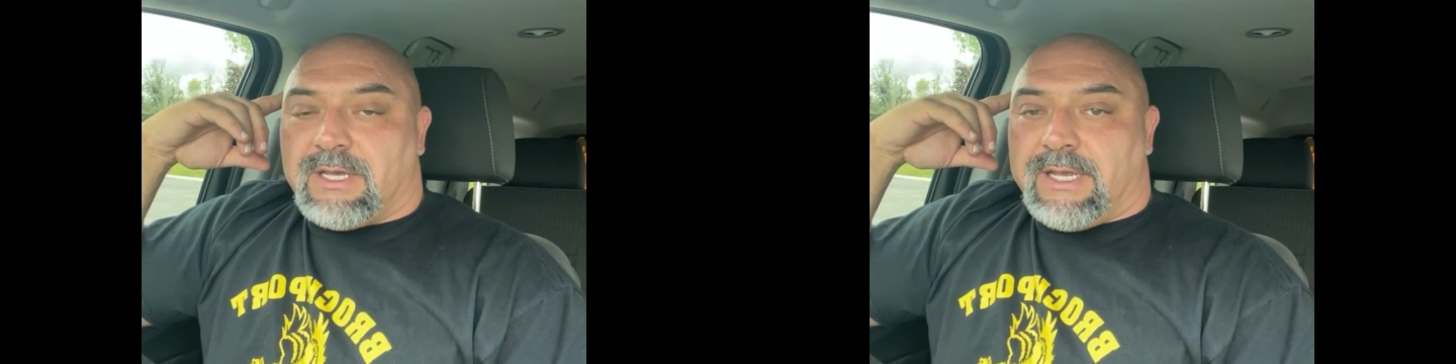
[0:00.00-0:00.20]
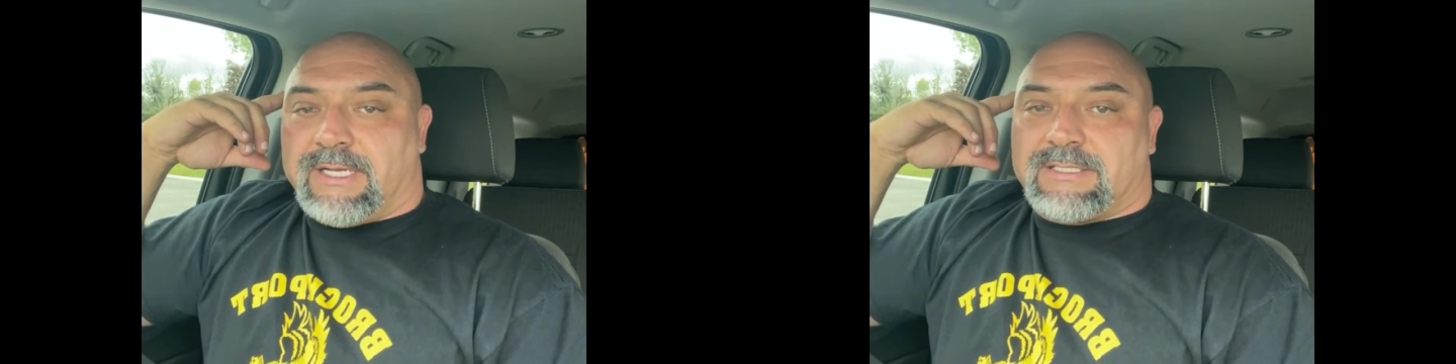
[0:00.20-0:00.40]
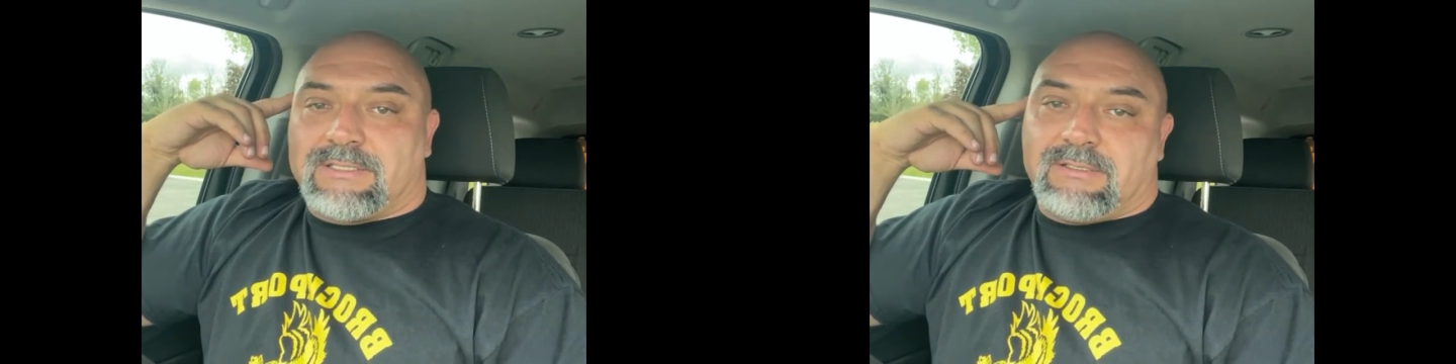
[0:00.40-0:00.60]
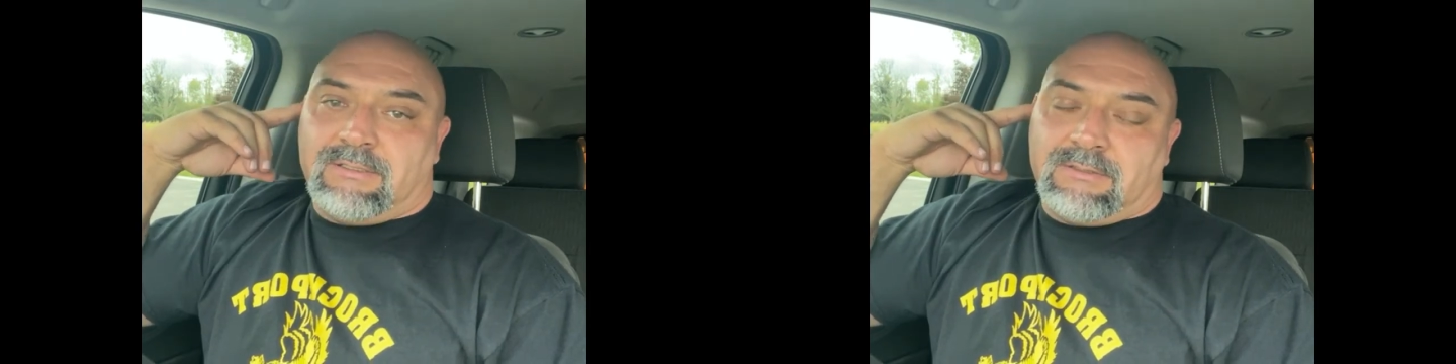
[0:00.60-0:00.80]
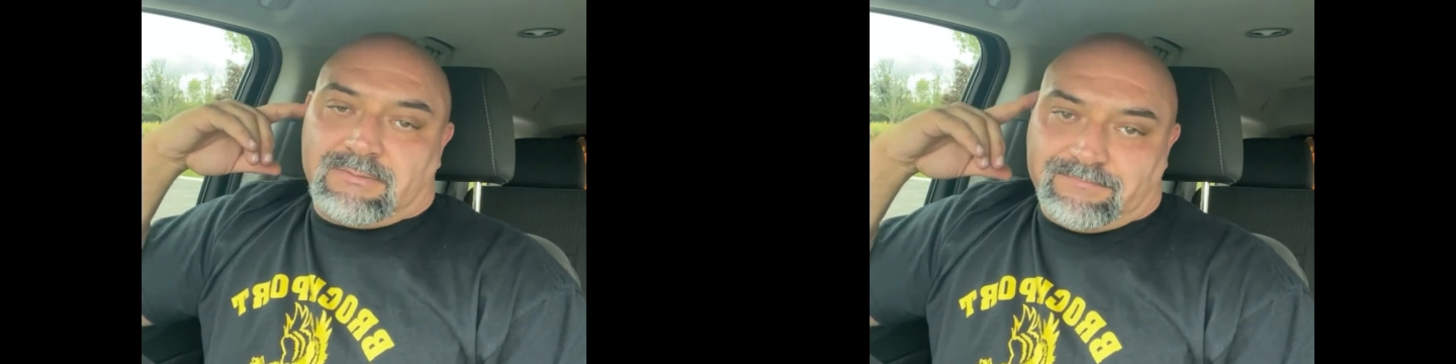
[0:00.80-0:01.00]
It's
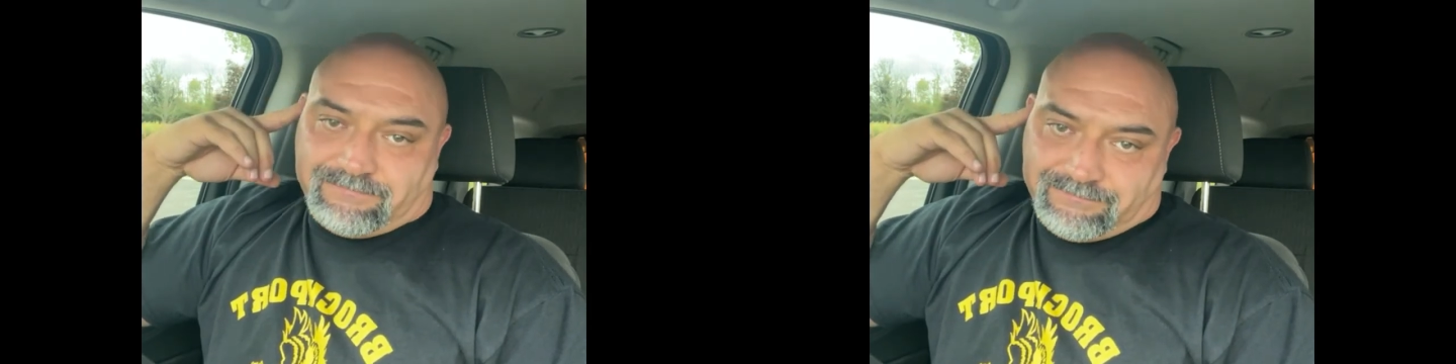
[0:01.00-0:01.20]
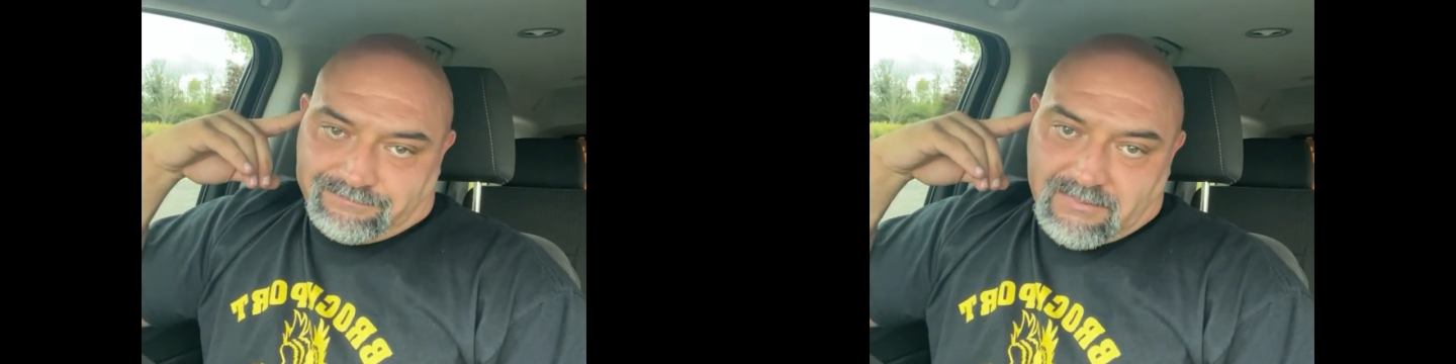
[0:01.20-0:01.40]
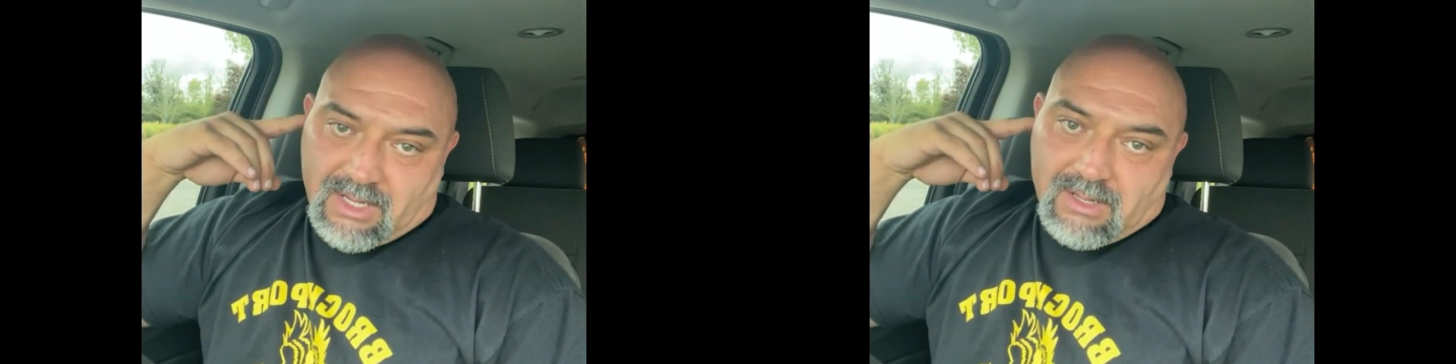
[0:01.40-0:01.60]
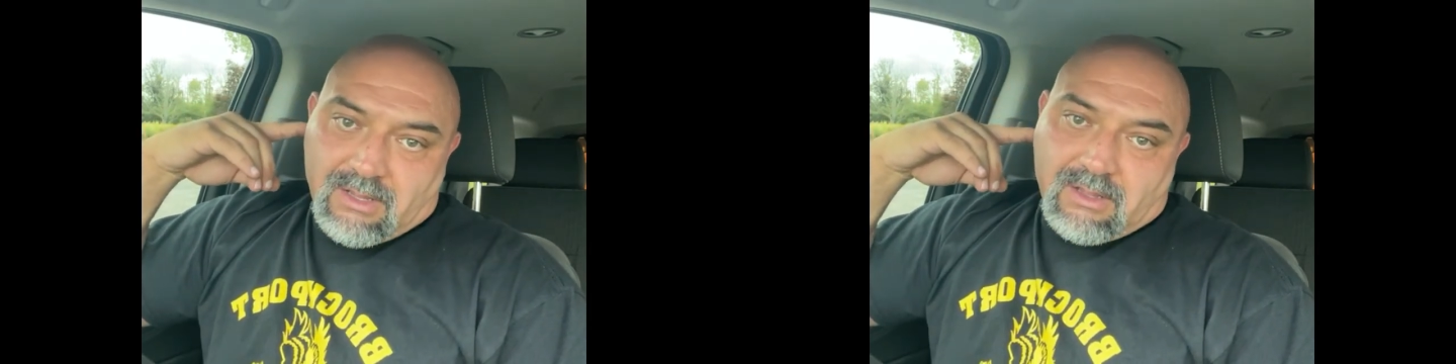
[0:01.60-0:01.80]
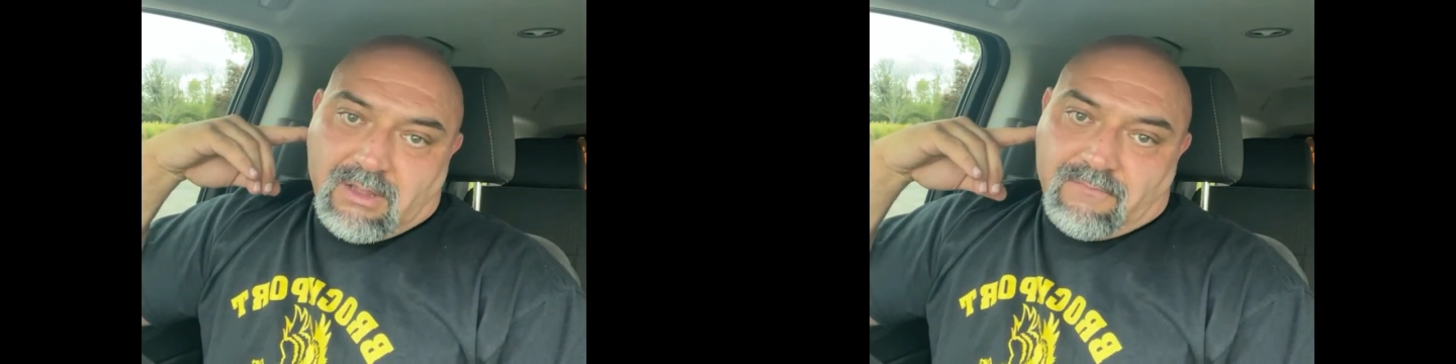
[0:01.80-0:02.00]

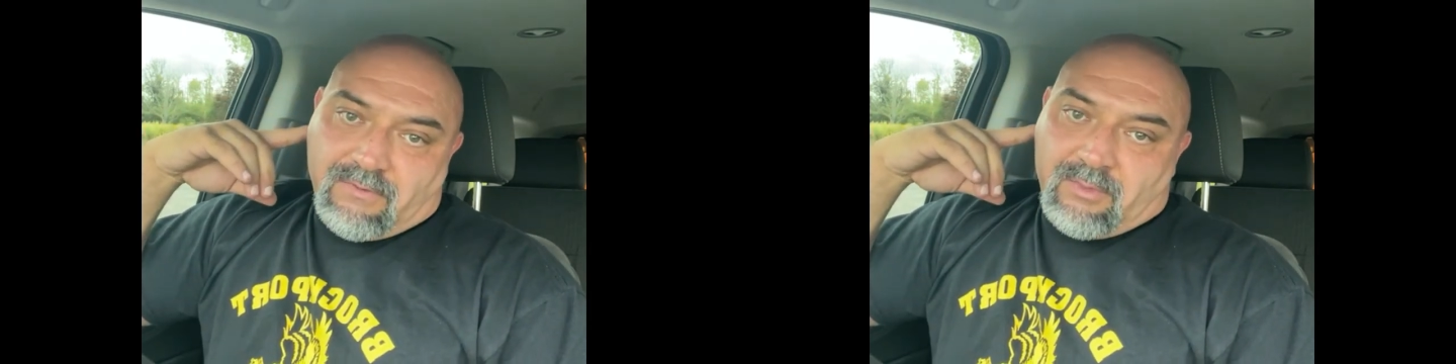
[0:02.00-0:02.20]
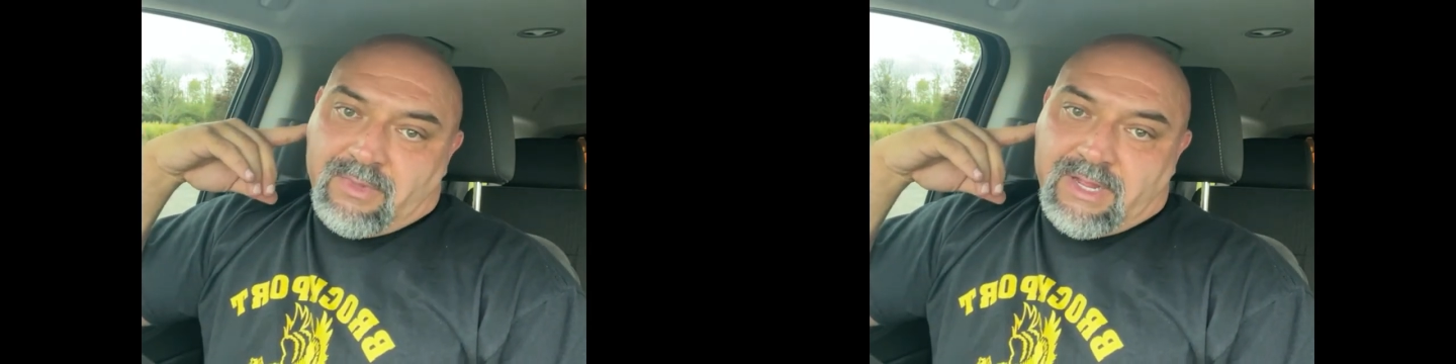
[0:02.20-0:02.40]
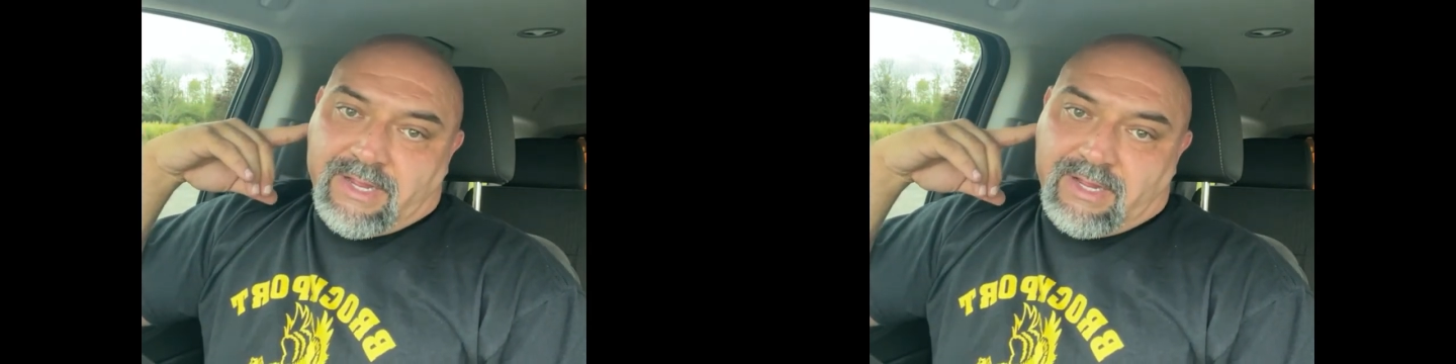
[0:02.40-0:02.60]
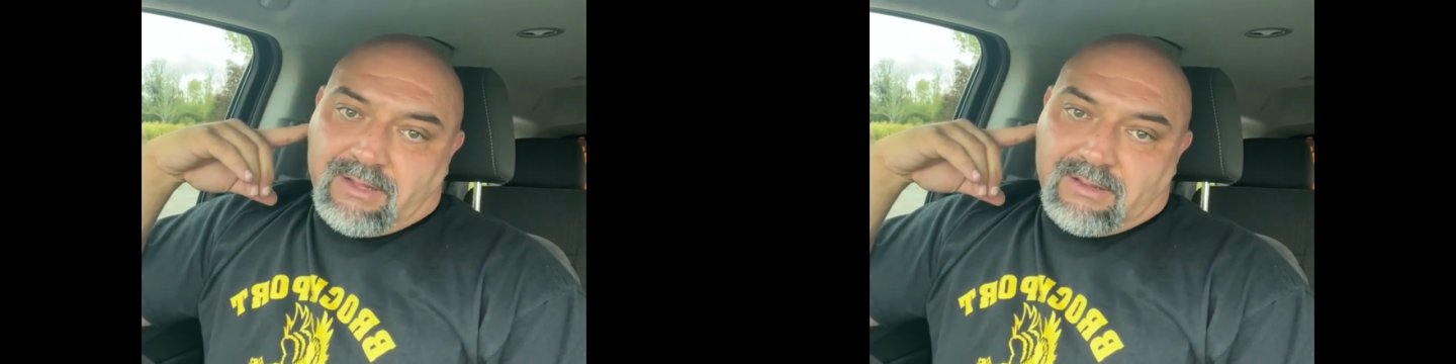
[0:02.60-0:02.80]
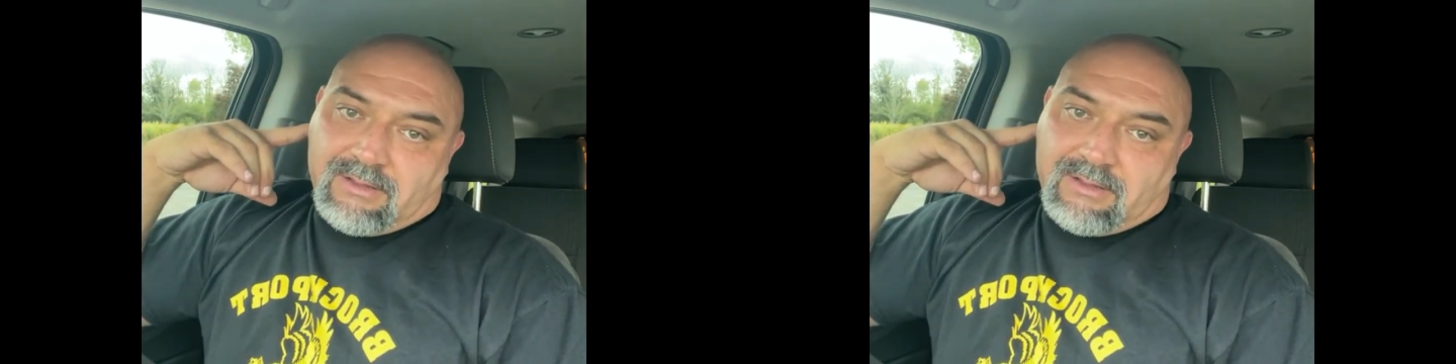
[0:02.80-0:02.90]
for me